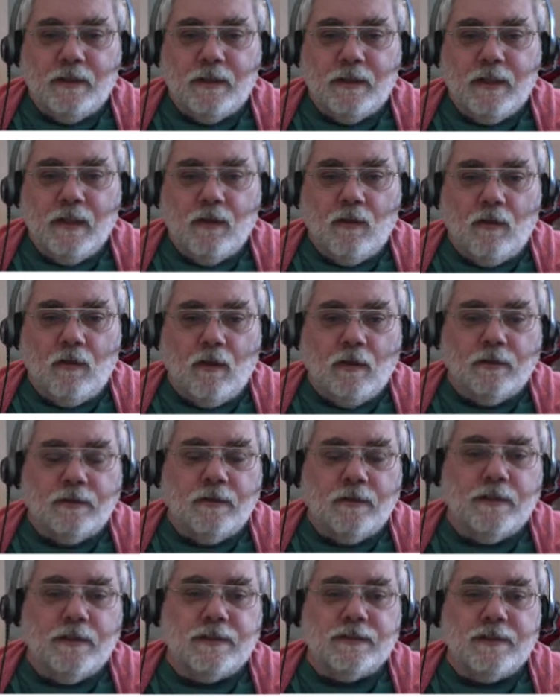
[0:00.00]
can
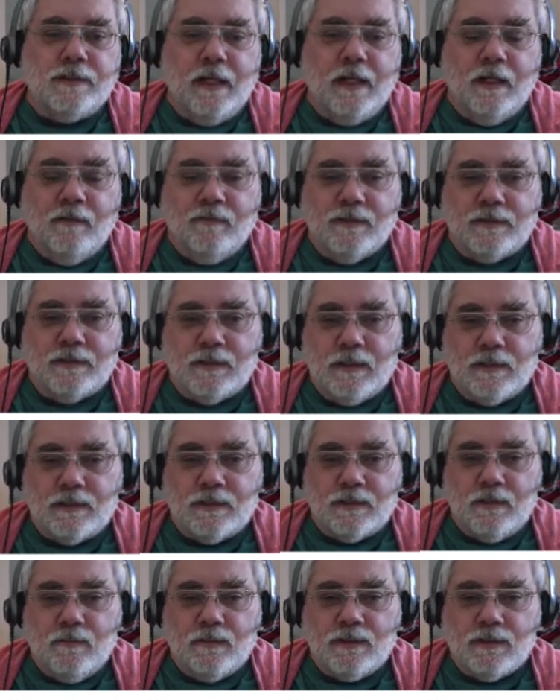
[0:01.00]
alter the state of a
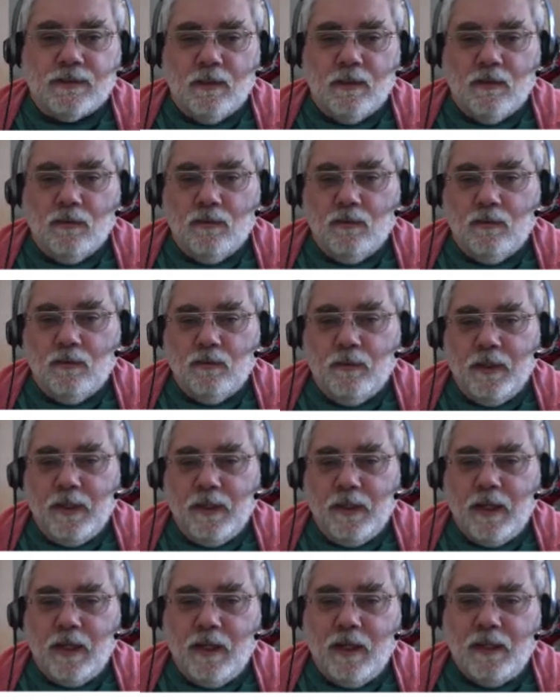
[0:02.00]
system, so we
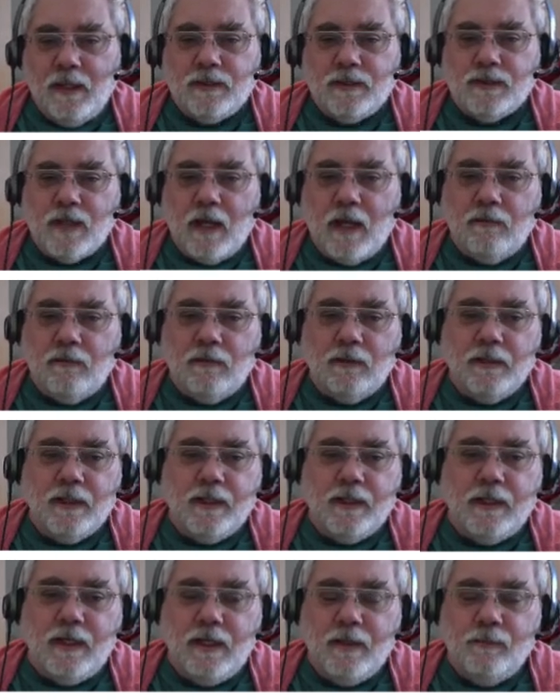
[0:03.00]
cannot generally
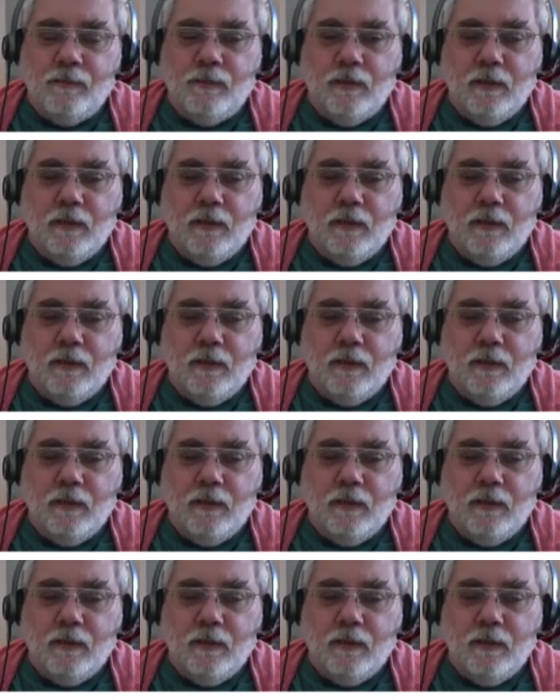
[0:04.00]
keep